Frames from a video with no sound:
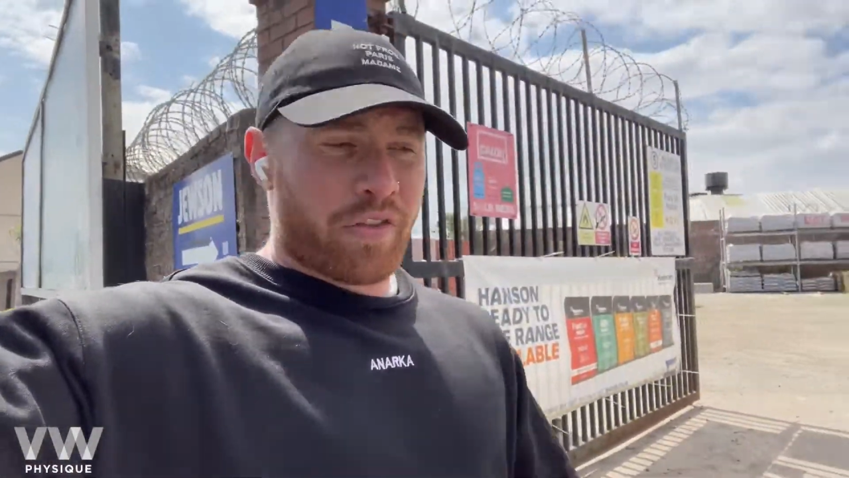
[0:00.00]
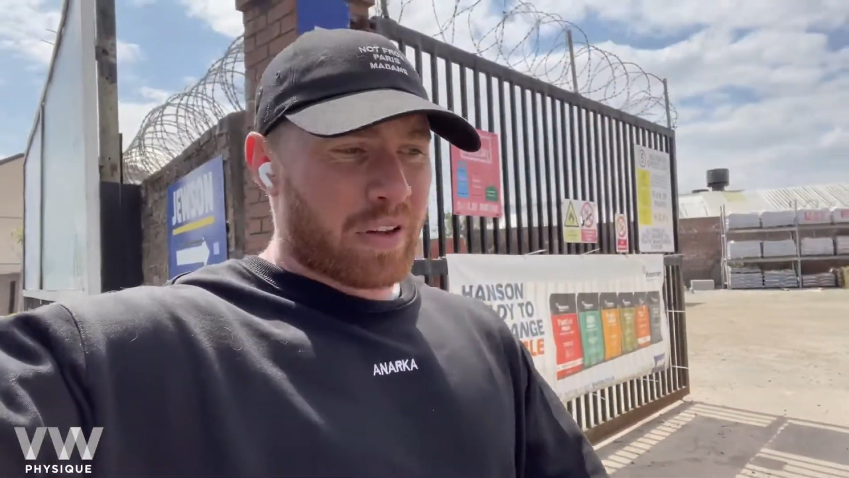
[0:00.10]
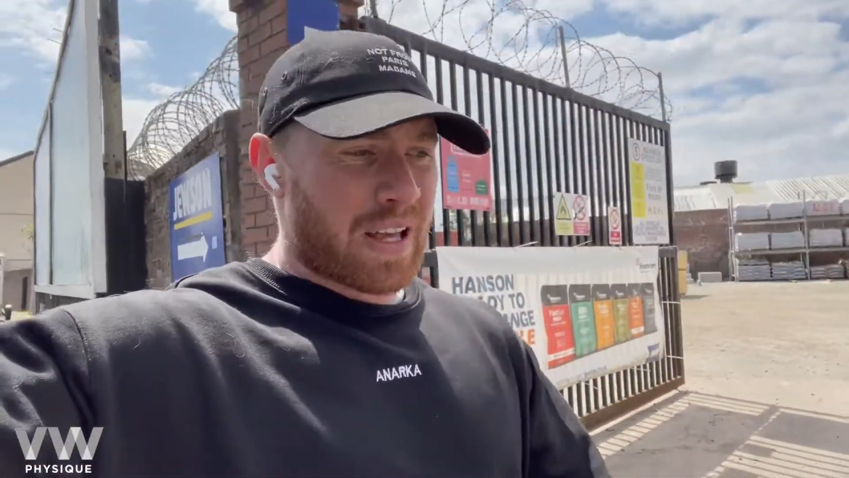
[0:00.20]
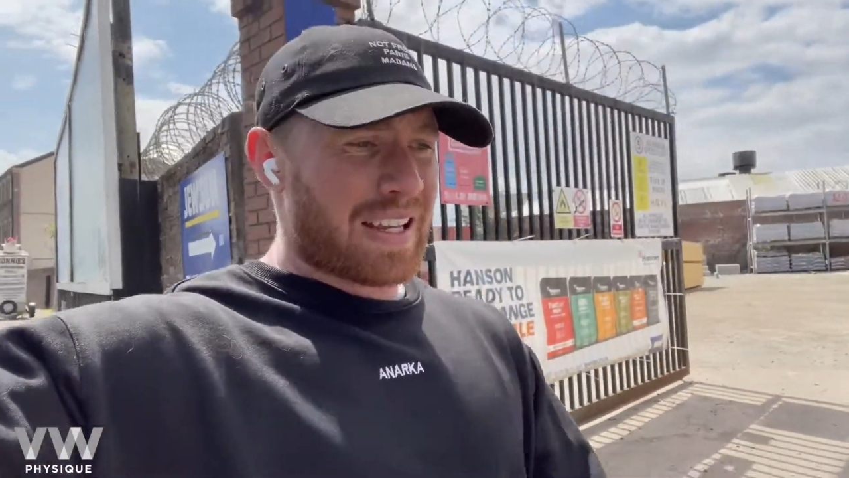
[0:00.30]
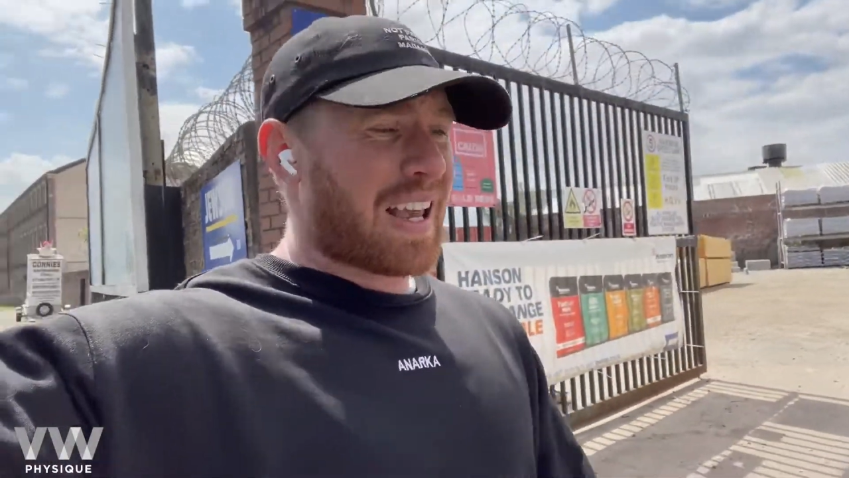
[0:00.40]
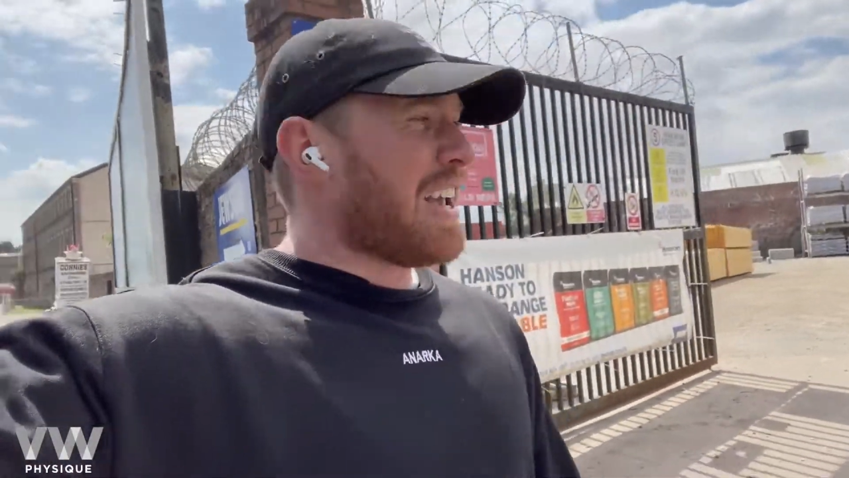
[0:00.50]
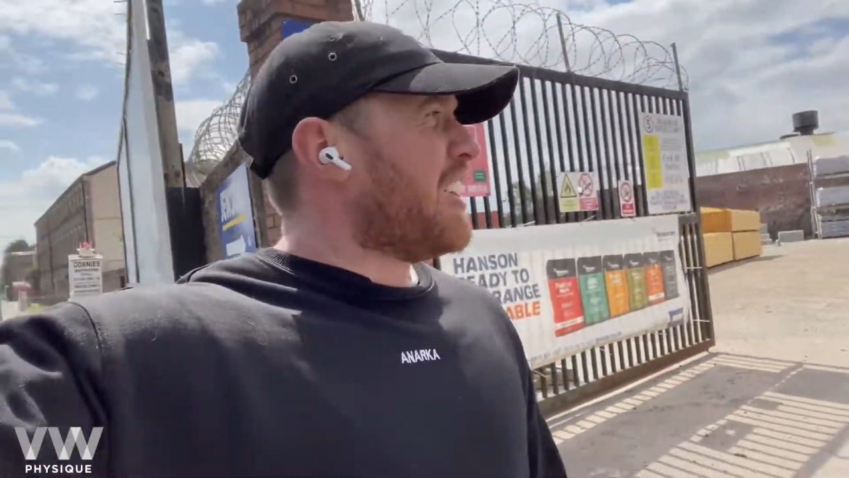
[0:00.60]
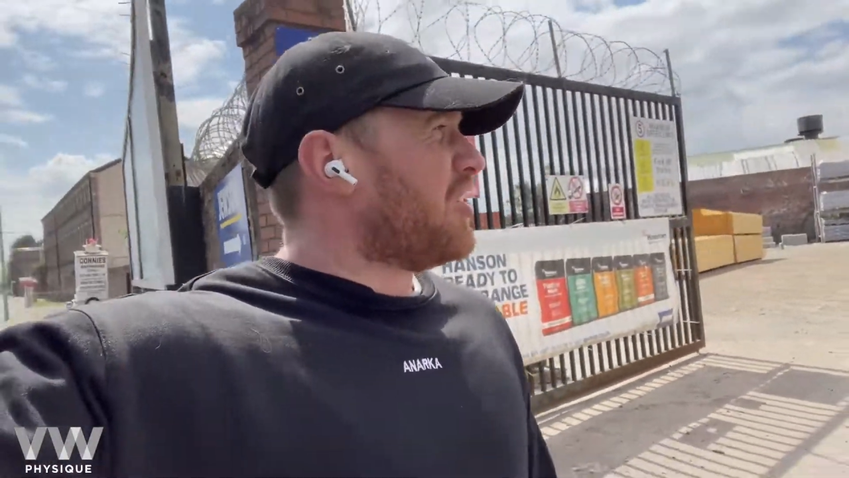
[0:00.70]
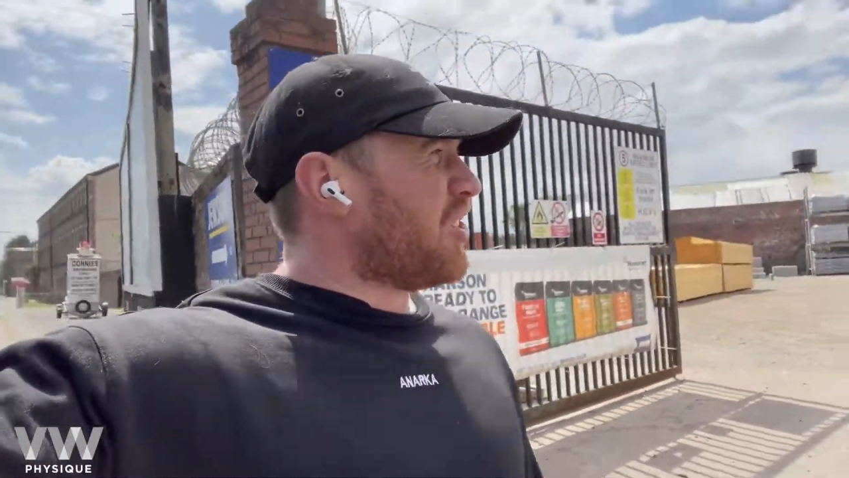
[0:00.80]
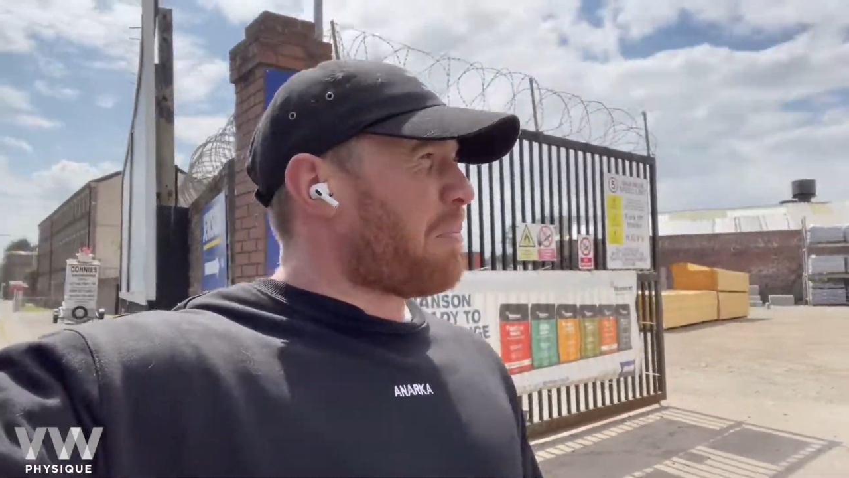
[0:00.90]
like
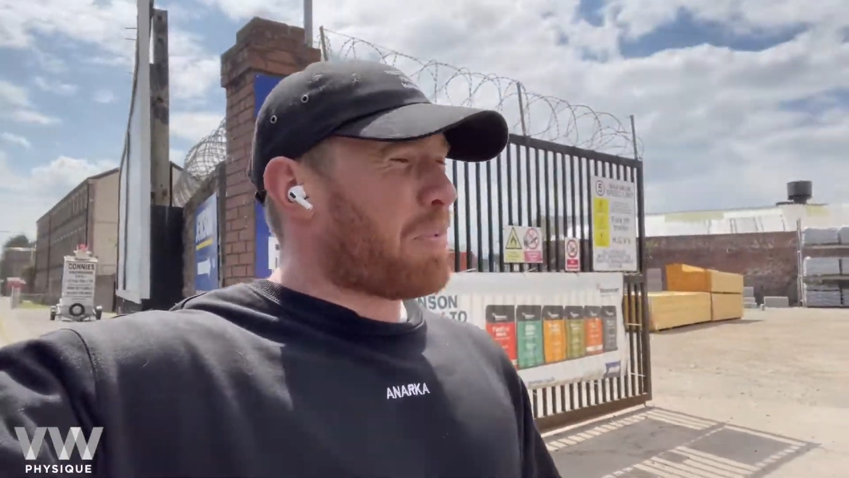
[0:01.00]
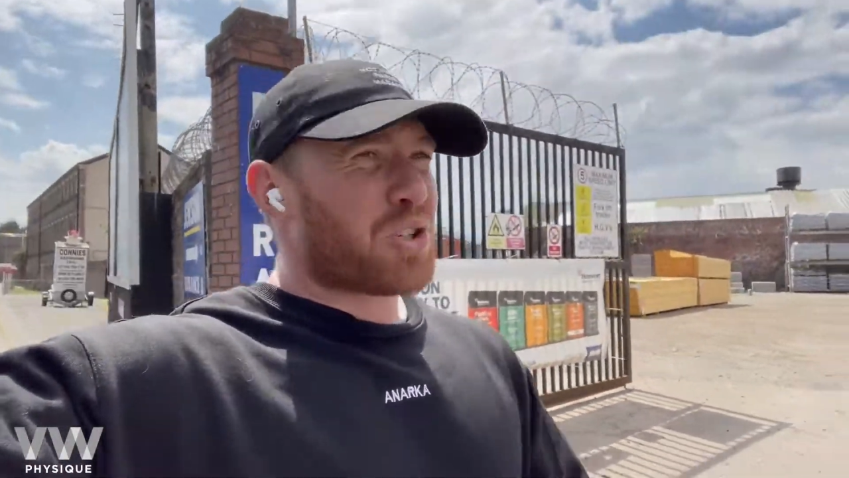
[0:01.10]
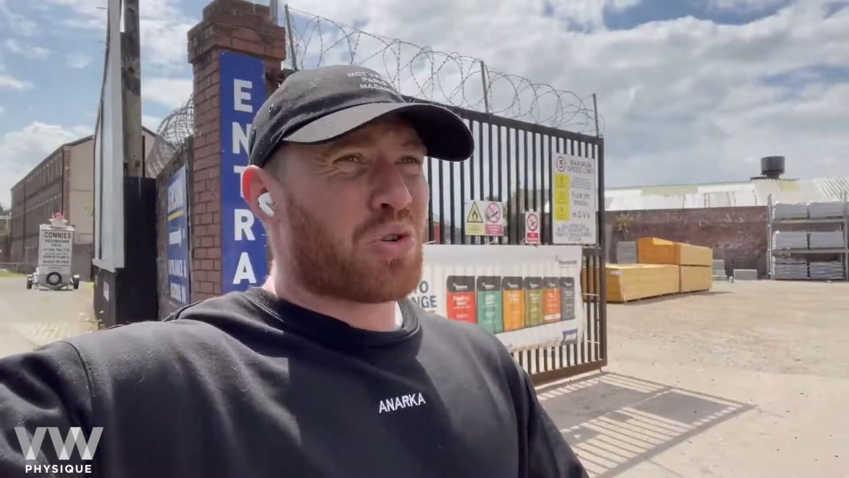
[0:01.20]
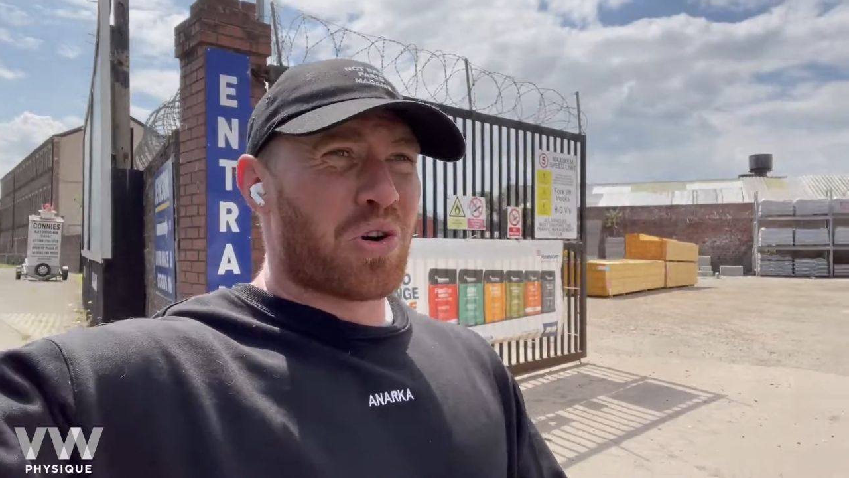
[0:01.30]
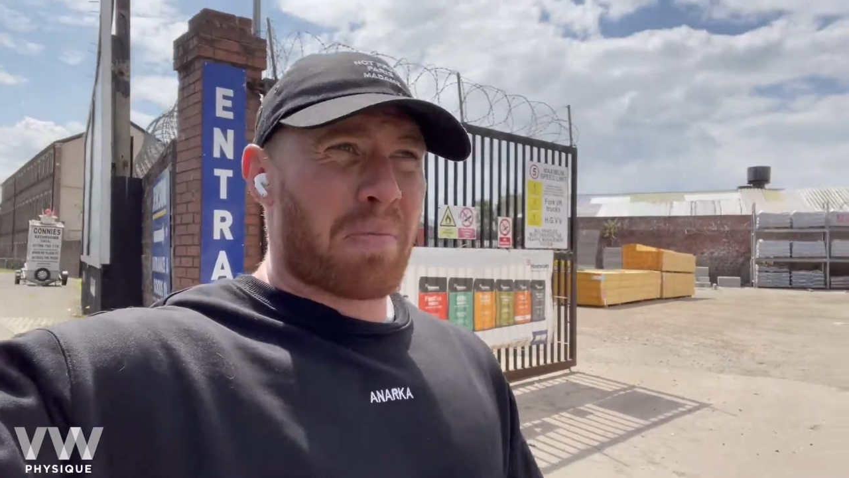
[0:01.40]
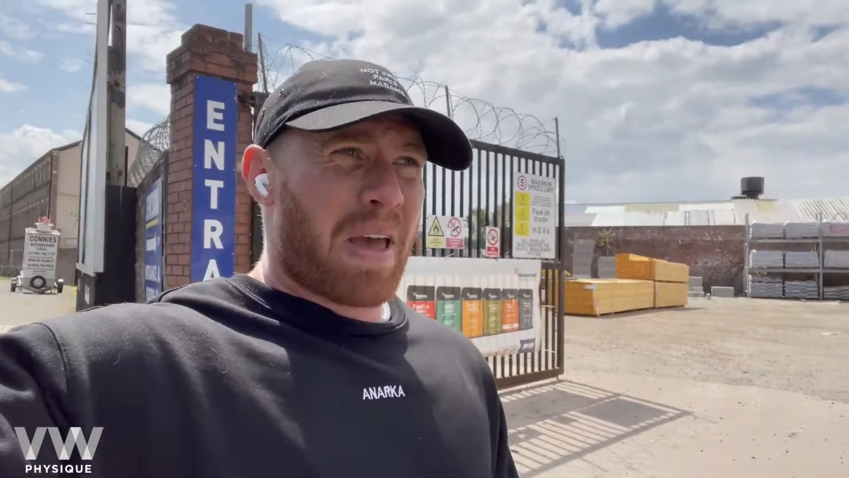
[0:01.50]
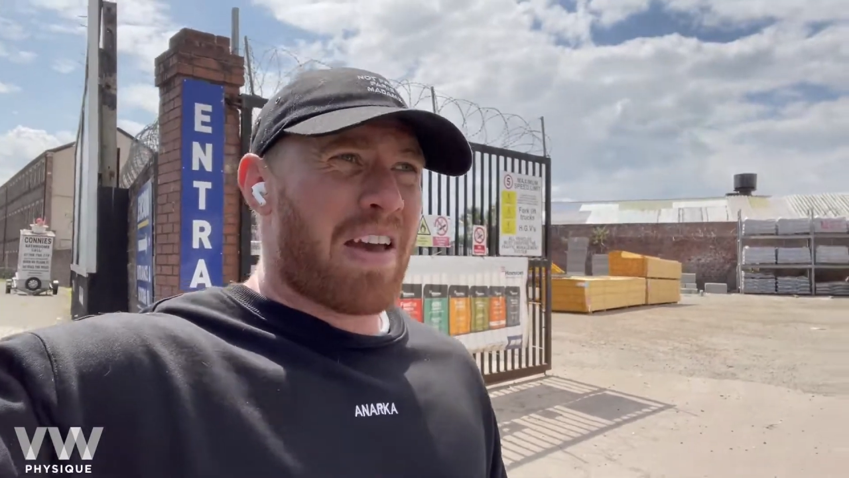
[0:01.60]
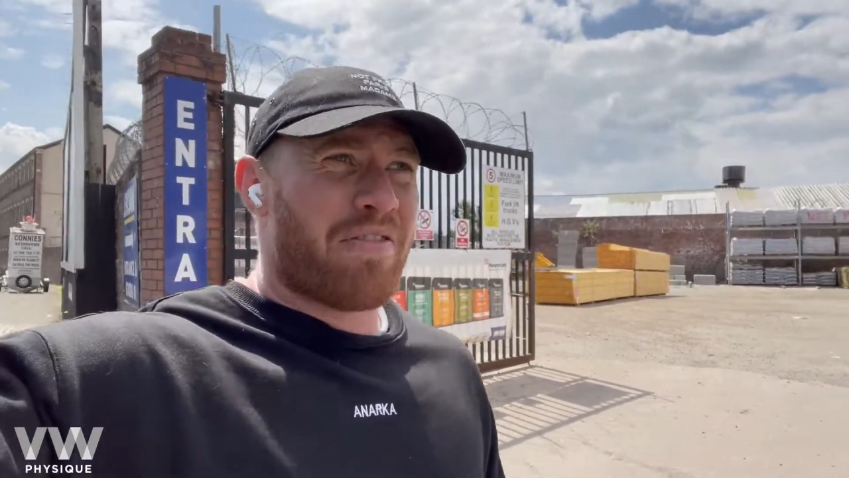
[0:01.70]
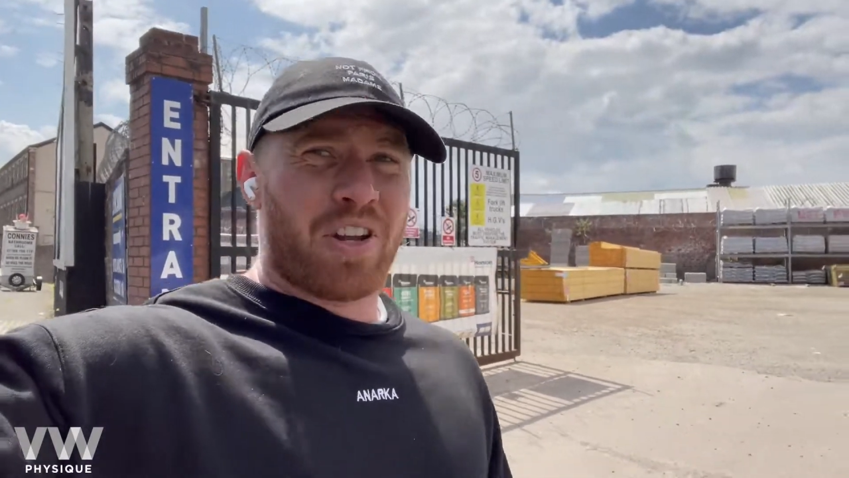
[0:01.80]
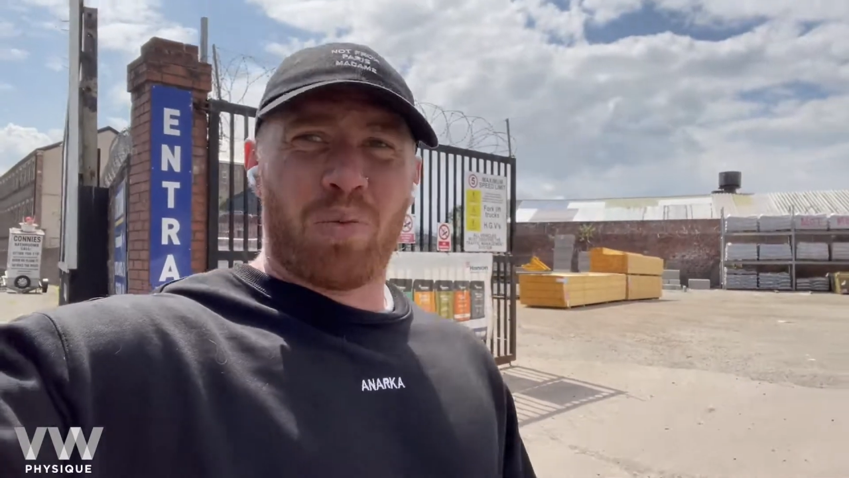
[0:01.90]
numbers going up
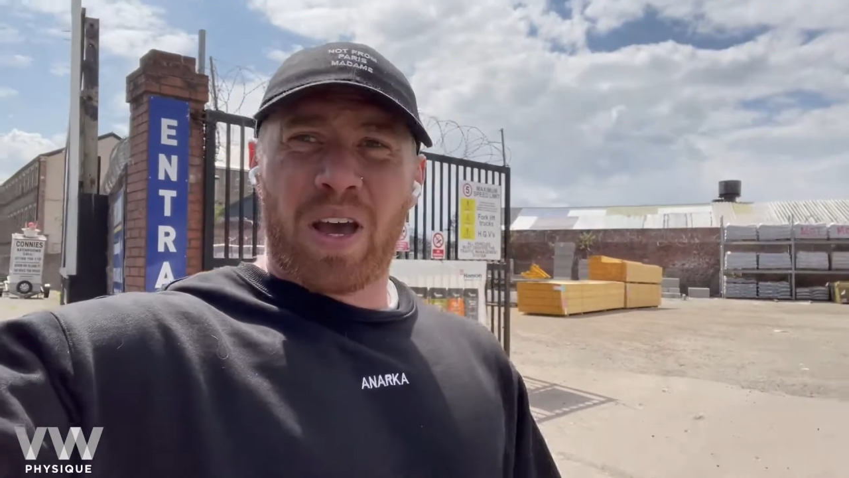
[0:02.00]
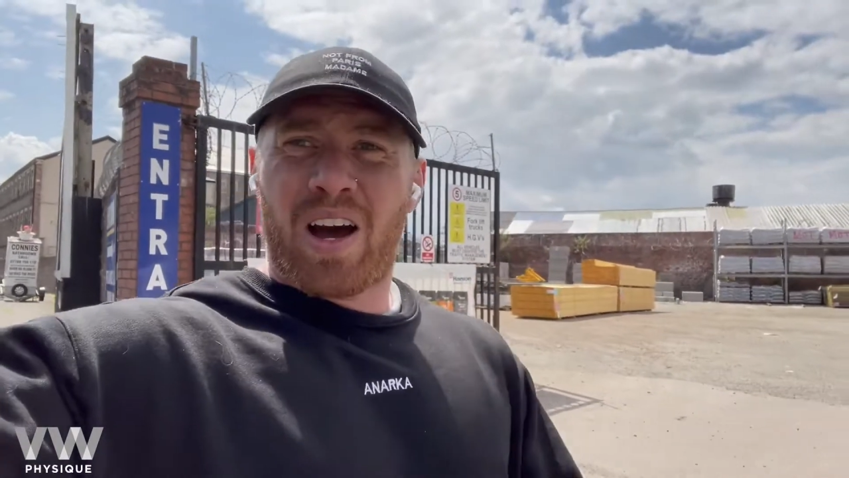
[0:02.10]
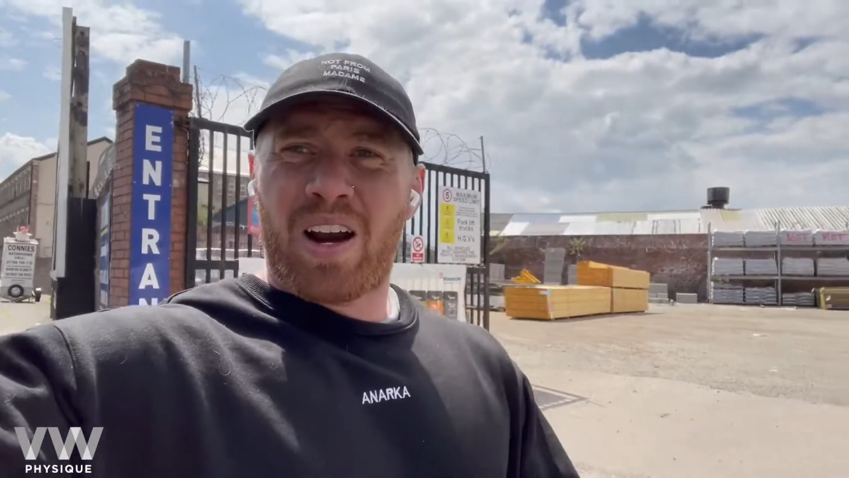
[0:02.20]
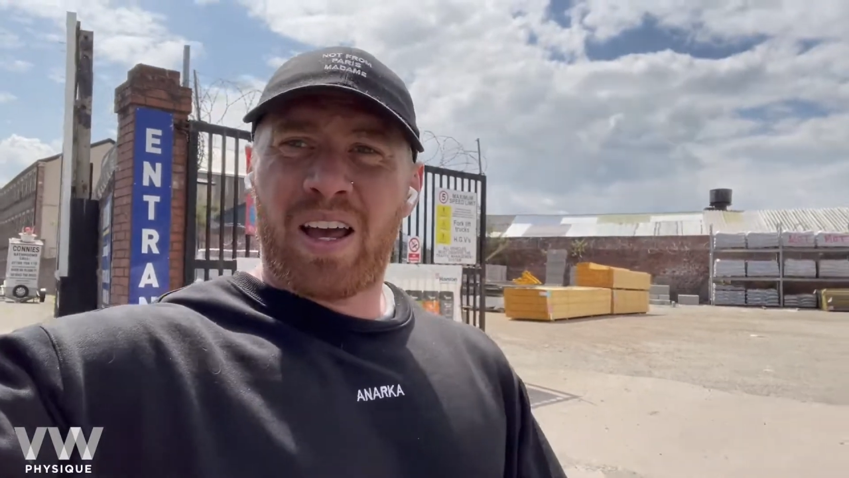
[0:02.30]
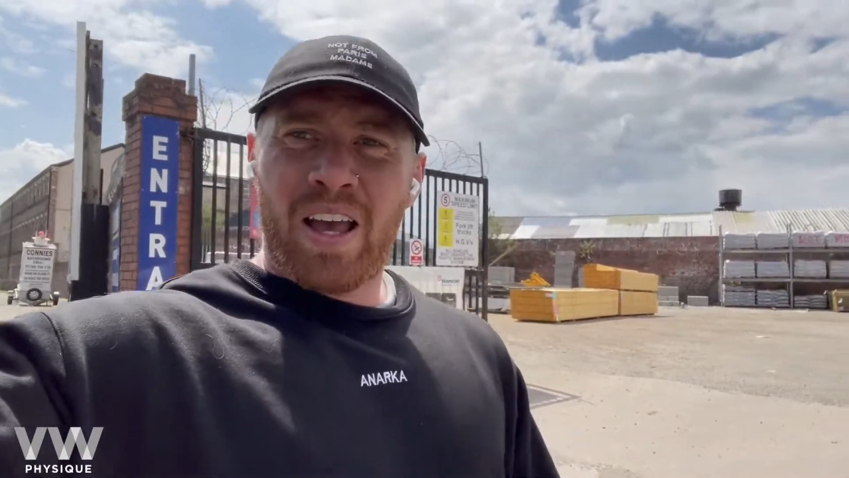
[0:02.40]
everywhere,